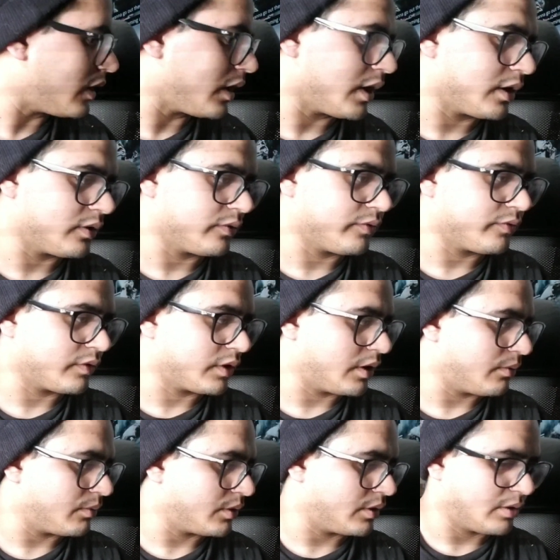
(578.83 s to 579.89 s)
I
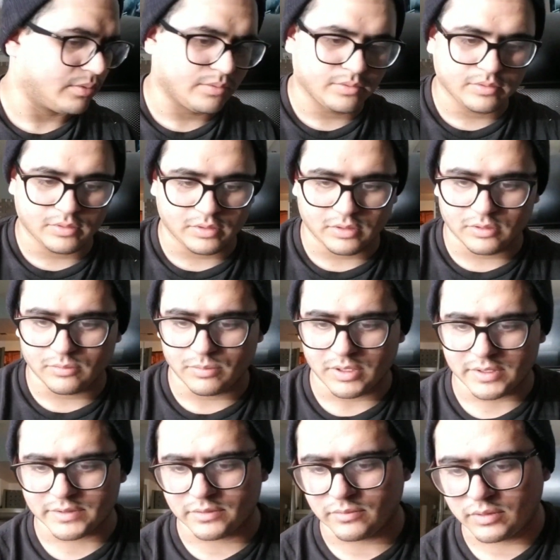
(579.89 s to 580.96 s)
forgot where the other
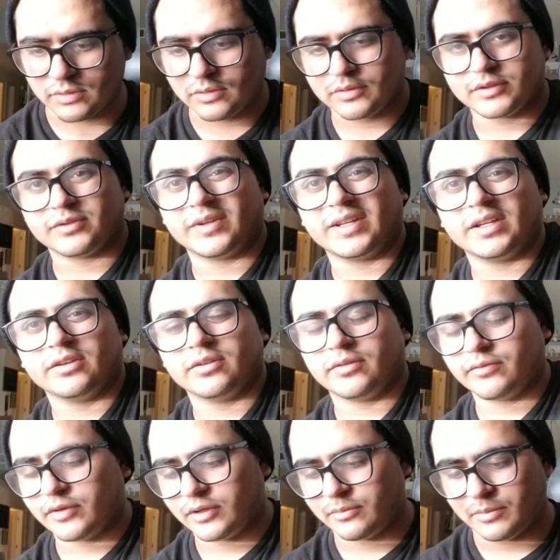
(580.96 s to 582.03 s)
blaster went. Oh, it's right here
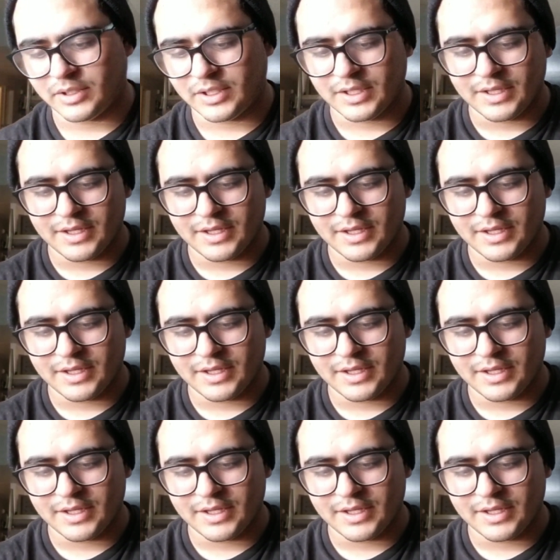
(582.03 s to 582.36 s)
in front of me.